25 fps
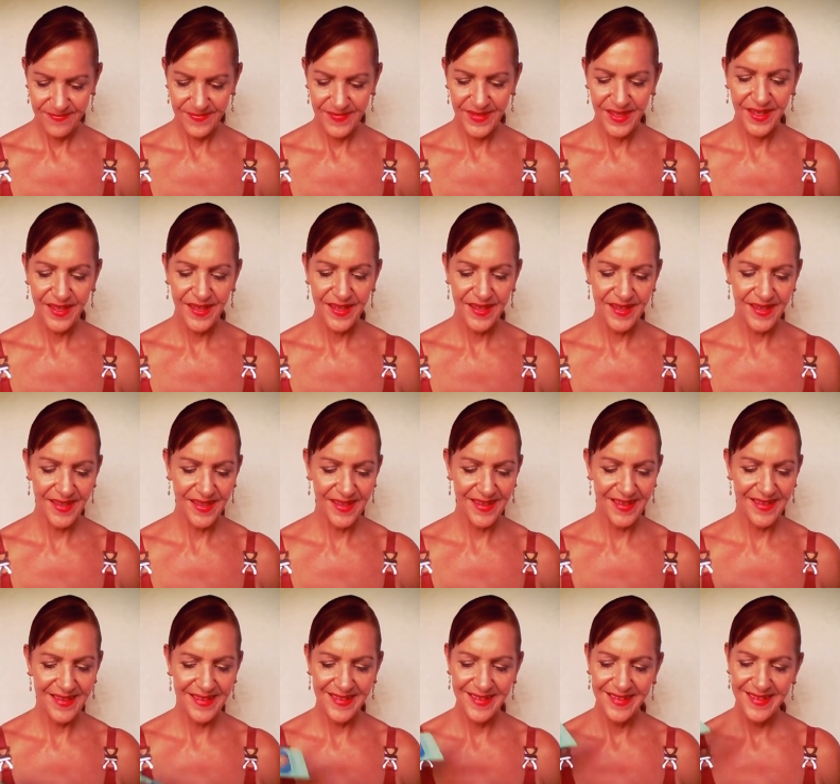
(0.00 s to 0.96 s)

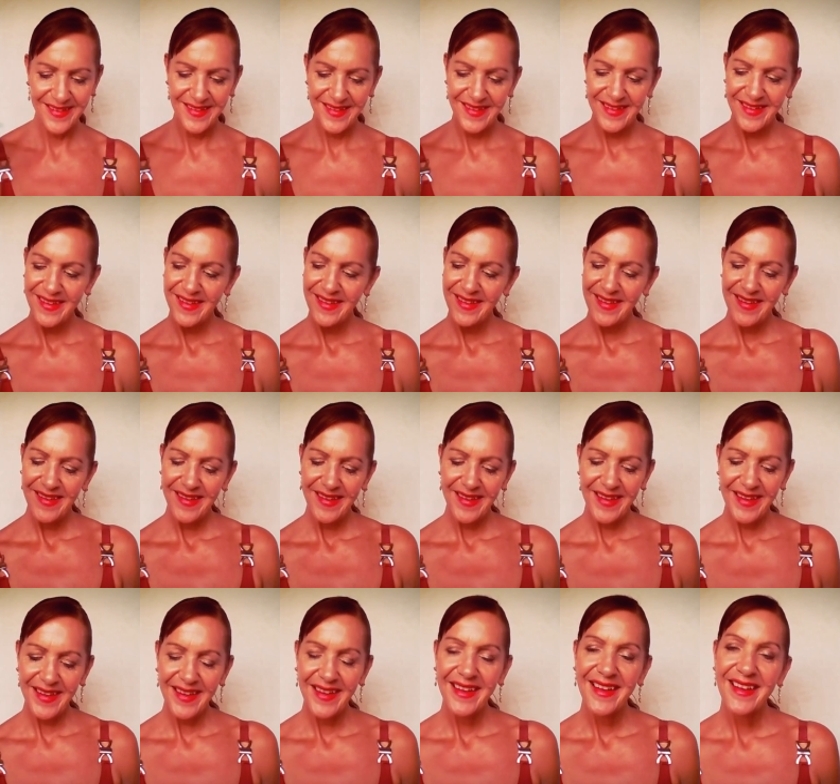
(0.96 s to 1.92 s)
Yeah.
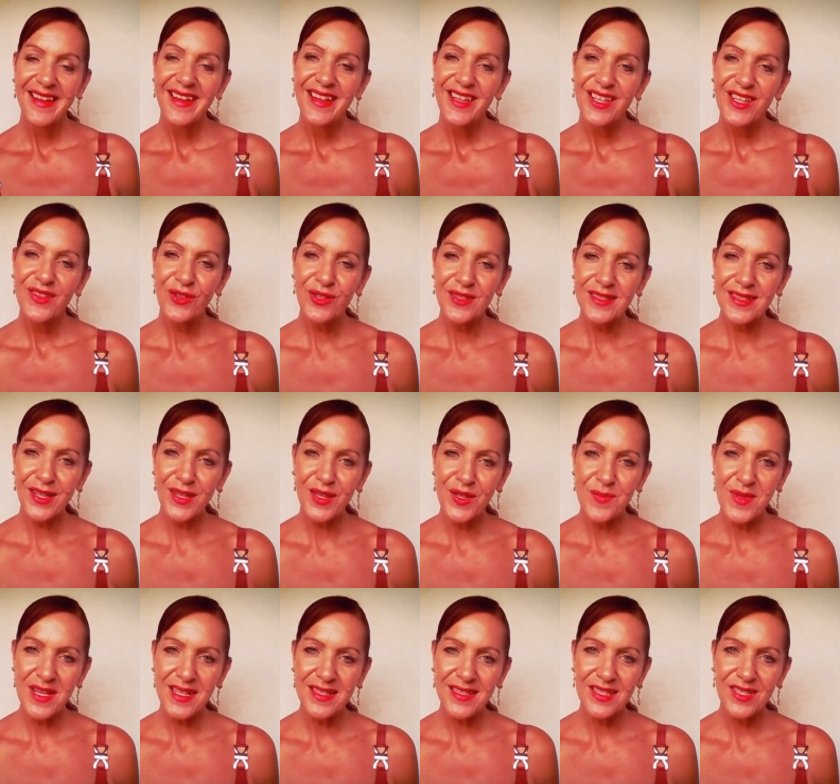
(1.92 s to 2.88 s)
You've also got the
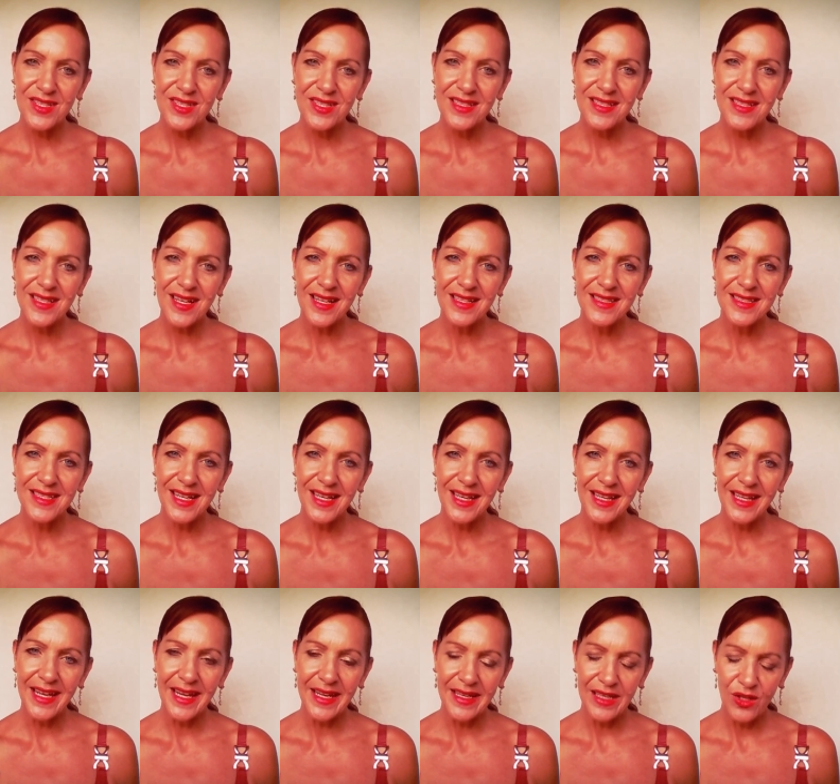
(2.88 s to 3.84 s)
message to start
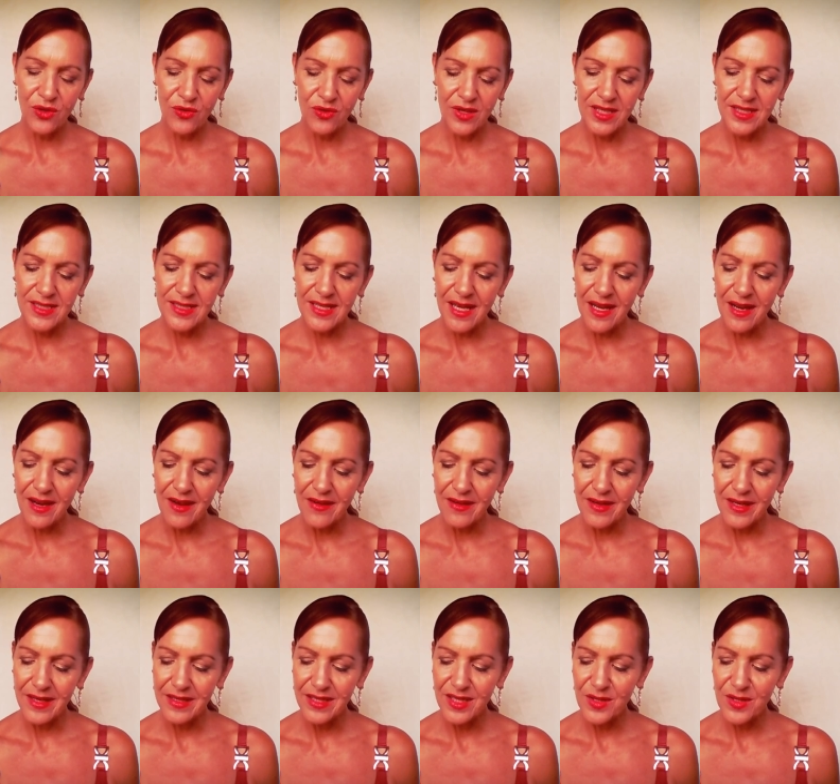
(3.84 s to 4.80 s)
delegating Green
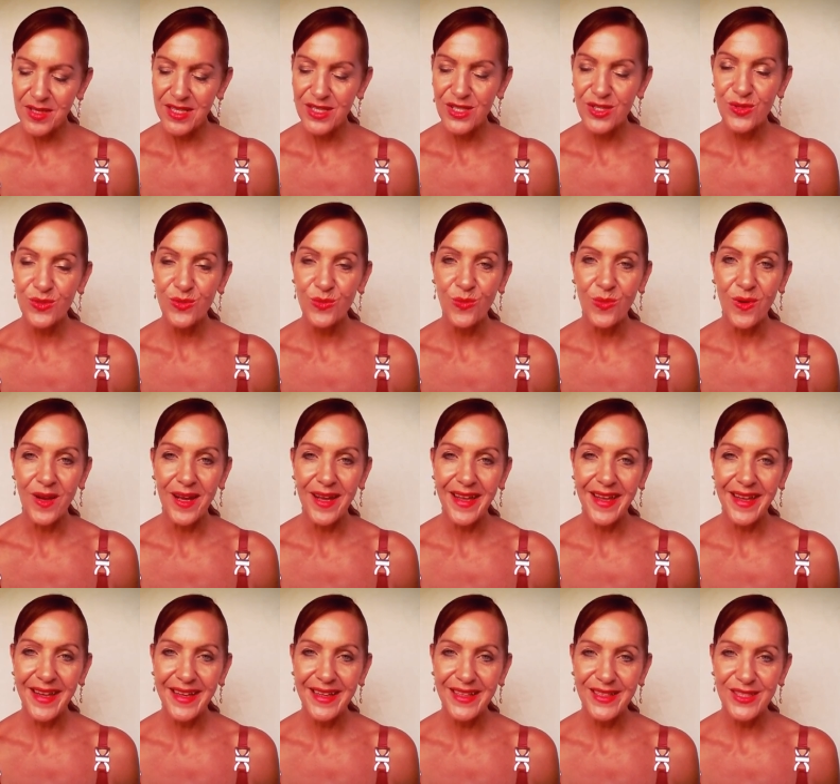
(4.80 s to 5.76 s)
Tara. You've been doing
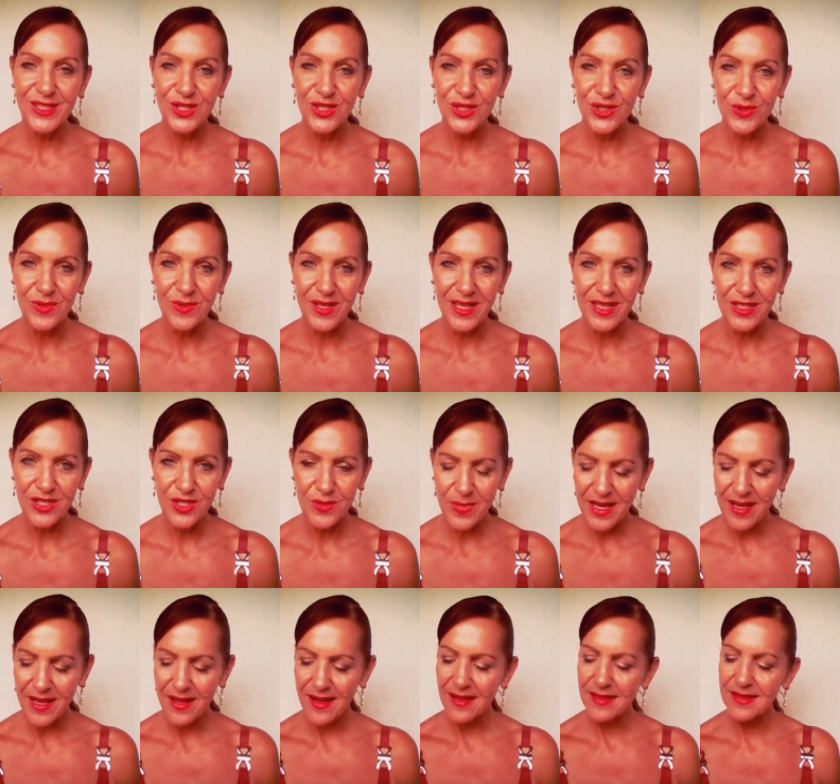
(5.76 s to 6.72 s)
way too much
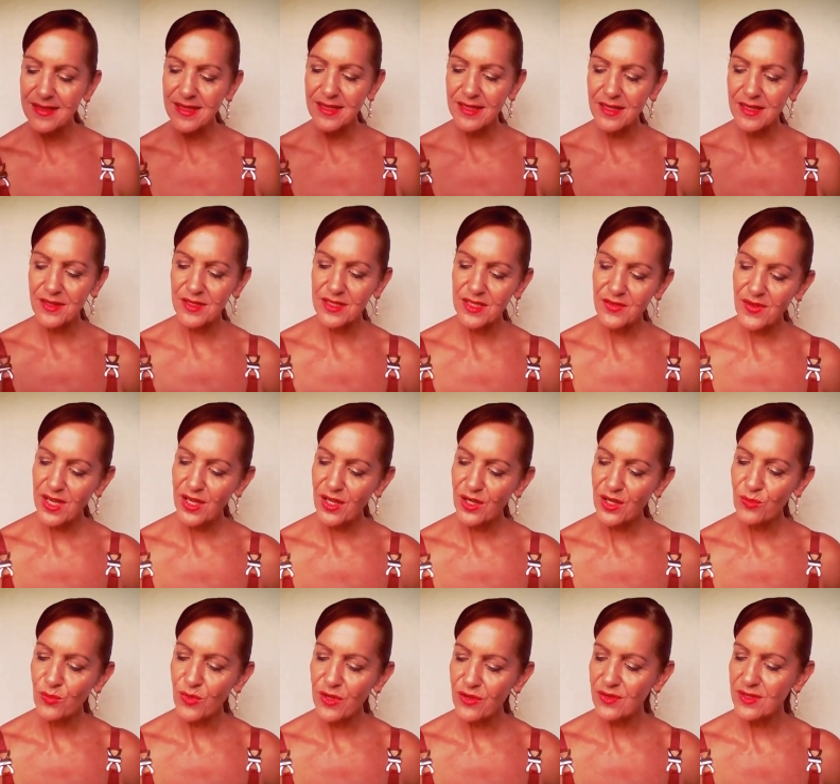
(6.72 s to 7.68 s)
about asking others for
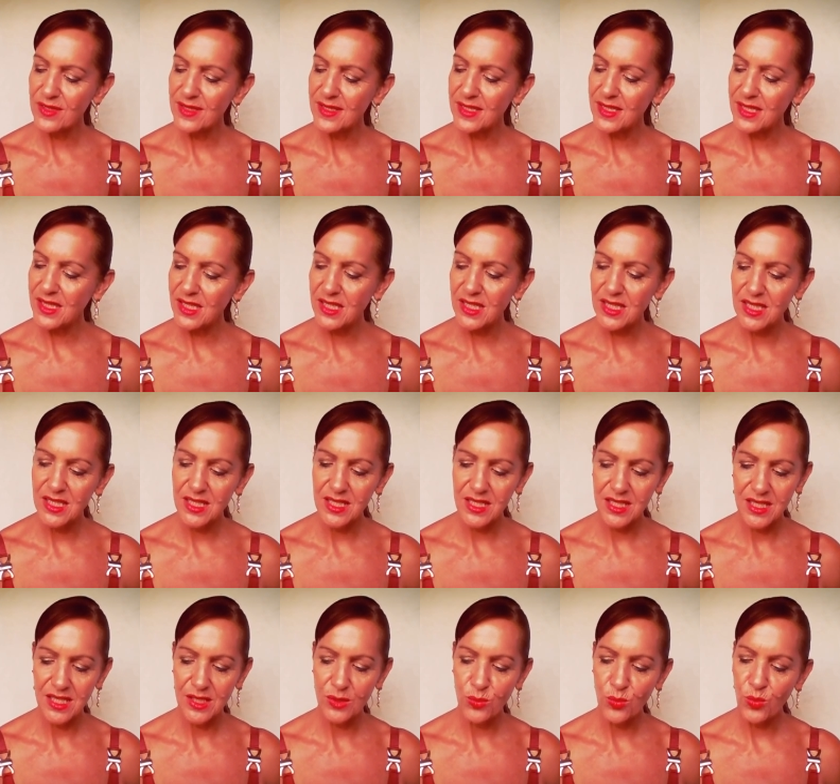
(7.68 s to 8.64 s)
help, whether it's
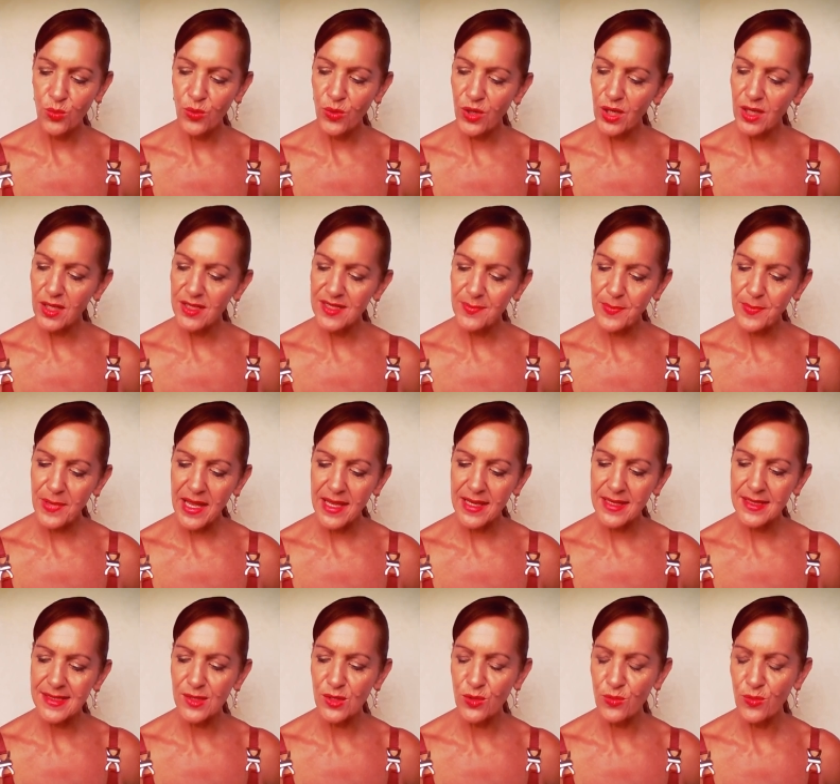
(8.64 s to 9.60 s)
in
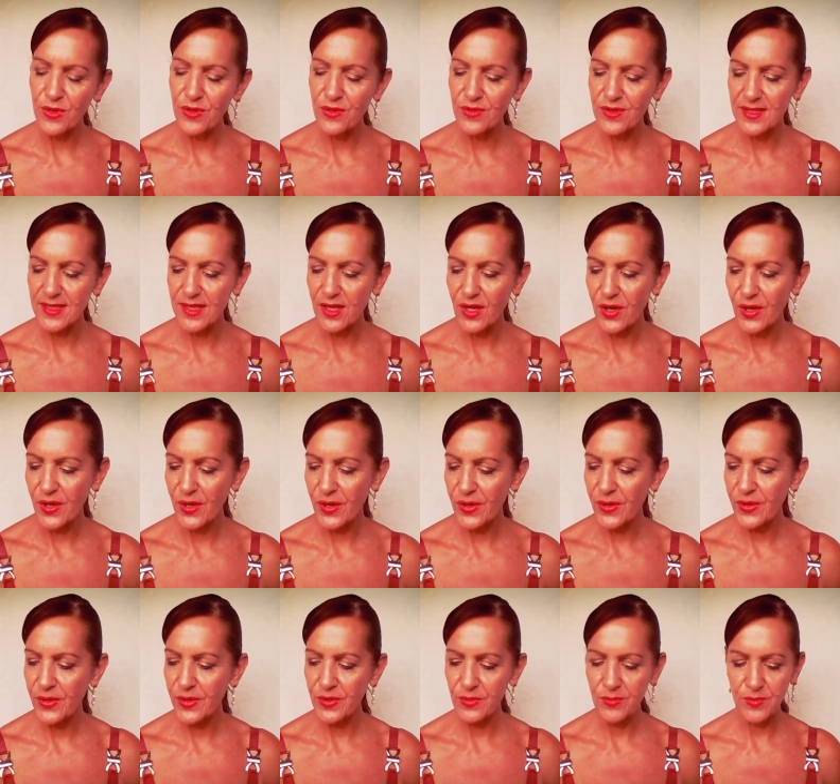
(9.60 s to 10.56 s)
workspace or whether it's at
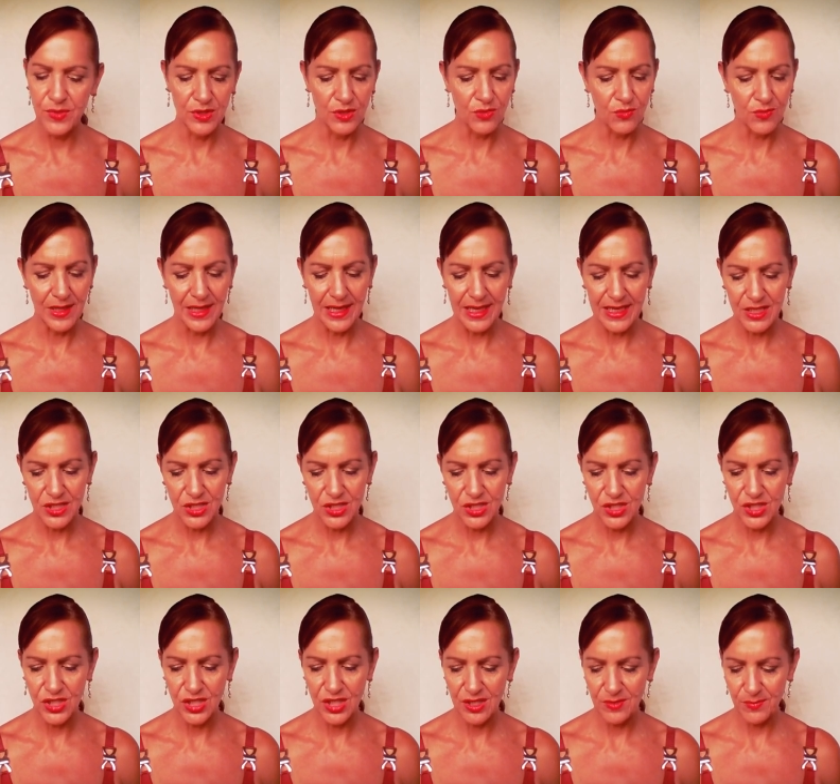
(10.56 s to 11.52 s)
home, in your
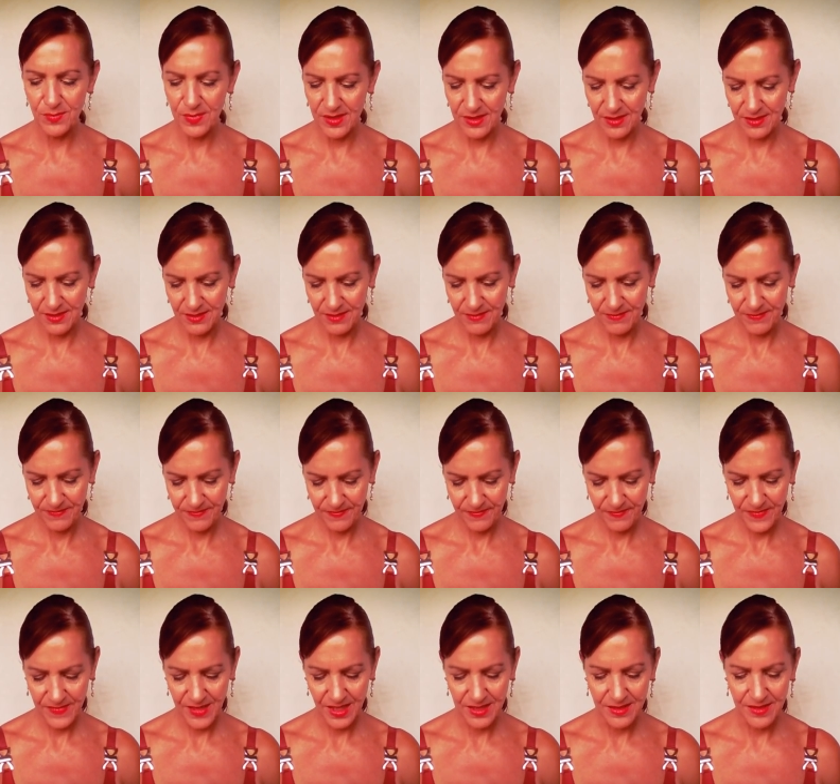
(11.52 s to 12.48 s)
relationships.
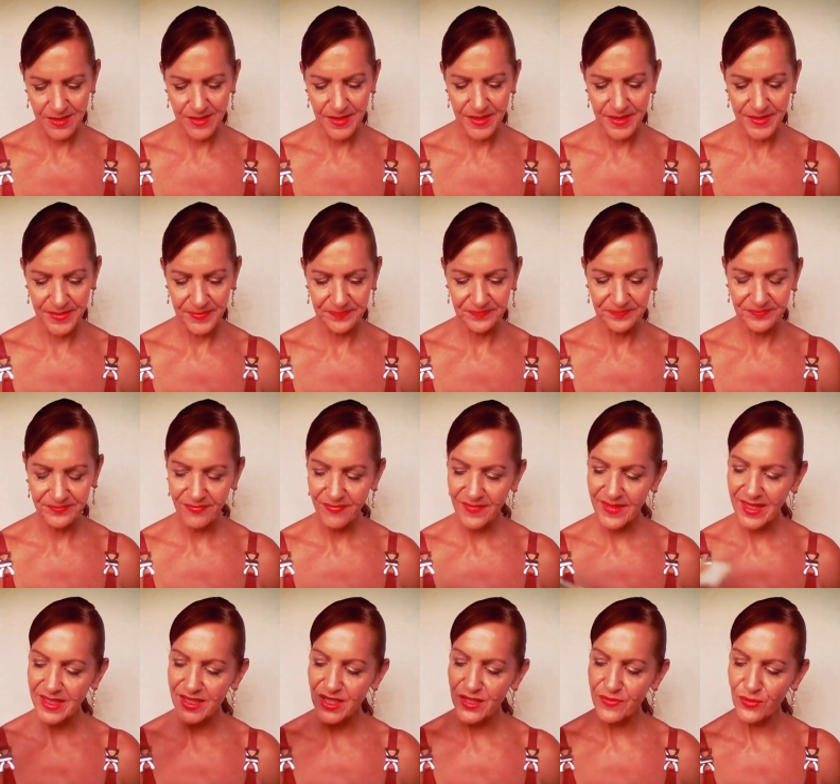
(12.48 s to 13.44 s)
Um,
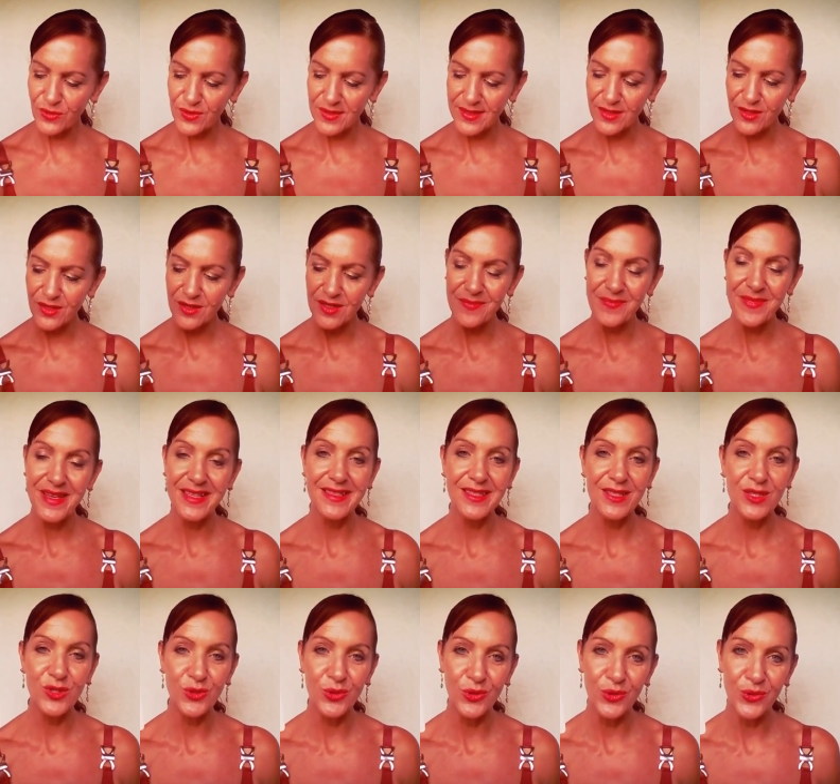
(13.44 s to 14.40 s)
and you've also got the
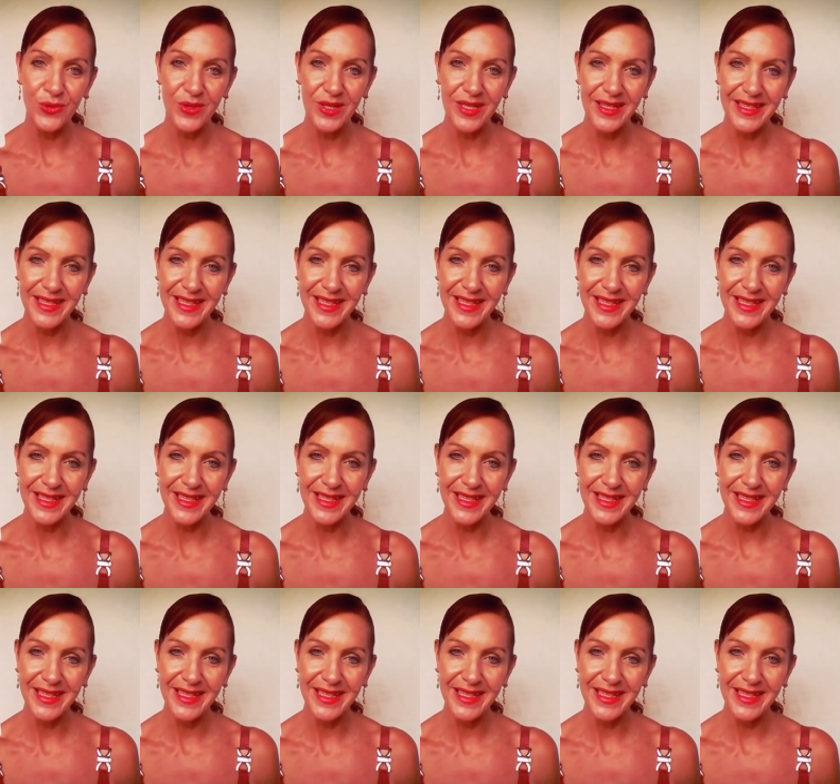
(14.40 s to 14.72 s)
message, Una,